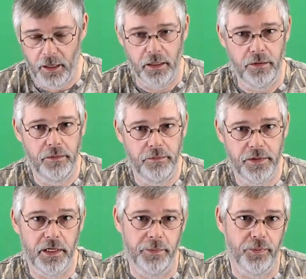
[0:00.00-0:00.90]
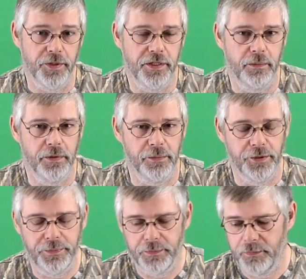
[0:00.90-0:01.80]
I do slip once in a blue
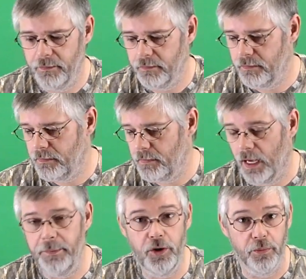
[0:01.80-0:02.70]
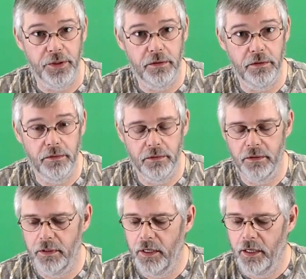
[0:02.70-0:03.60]
moon. I'm human.
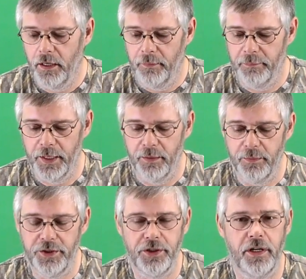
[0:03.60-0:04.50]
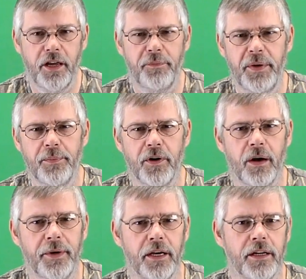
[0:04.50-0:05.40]
But we shouldn't have people
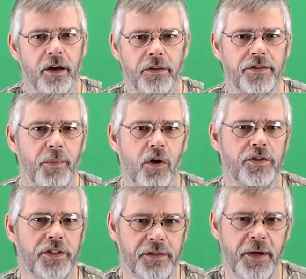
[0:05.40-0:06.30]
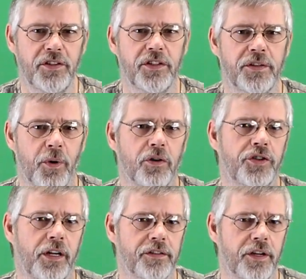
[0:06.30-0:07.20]
coming onto other small, especially small
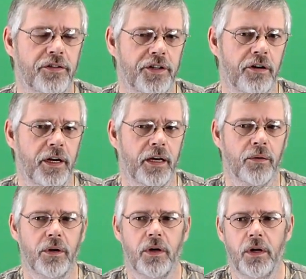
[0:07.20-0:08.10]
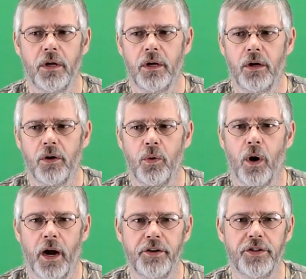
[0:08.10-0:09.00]
channels that are starting out, who
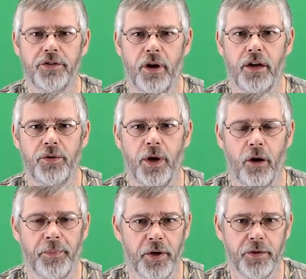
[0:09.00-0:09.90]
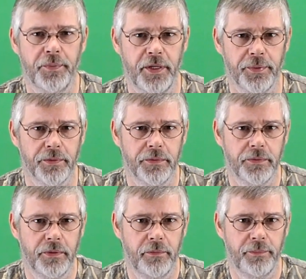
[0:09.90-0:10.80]
are actually trying to help other people.
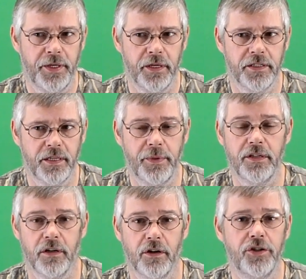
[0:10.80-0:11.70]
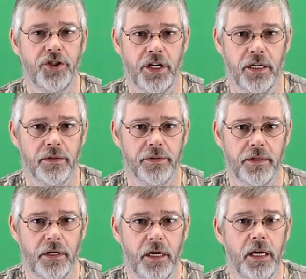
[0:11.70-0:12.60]
Because some of these large
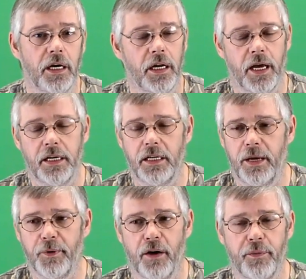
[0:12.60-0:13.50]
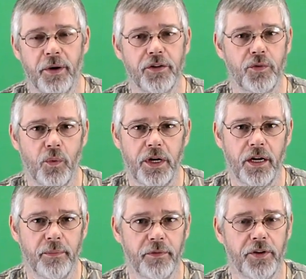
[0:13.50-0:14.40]
channels, and I could name off about 20
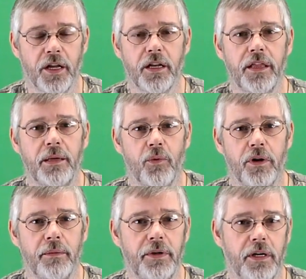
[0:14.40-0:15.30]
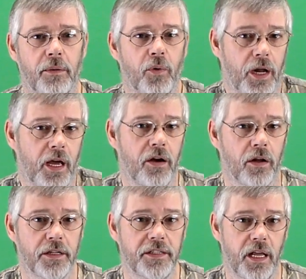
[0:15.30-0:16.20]
of them, have done nothing more than become what I
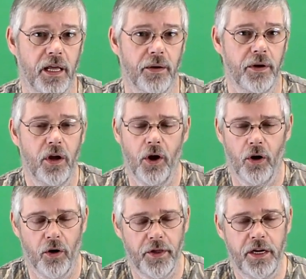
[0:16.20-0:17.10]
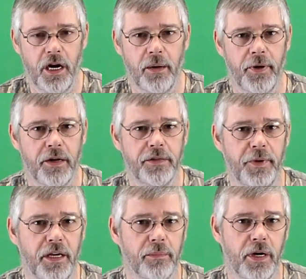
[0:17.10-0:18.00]
call a sellout. All they care about is
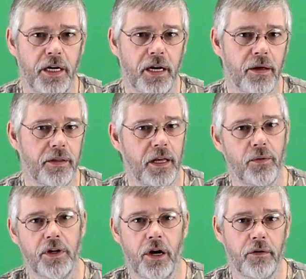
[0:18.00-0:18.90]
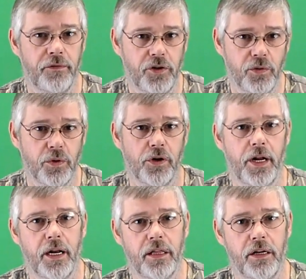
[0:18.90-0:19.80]
making money now. They don't care if you learn
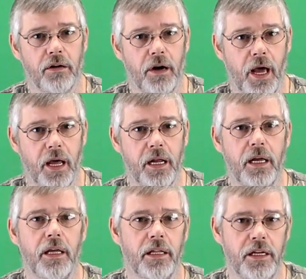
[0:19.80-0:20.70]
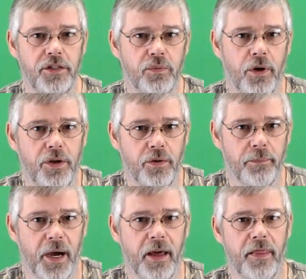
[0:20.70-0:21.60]
anything or not. They just want you to
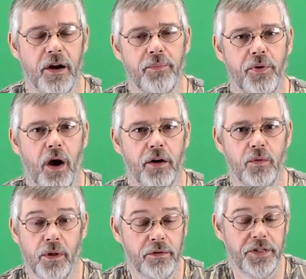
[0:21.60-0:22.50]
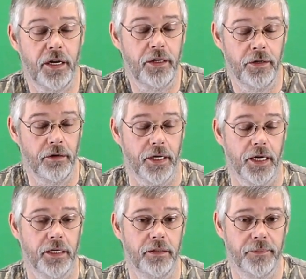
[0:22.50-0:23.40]
buy their product, whether it's any good or
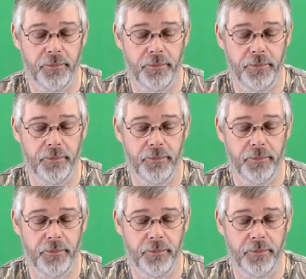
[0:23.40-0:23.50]
not.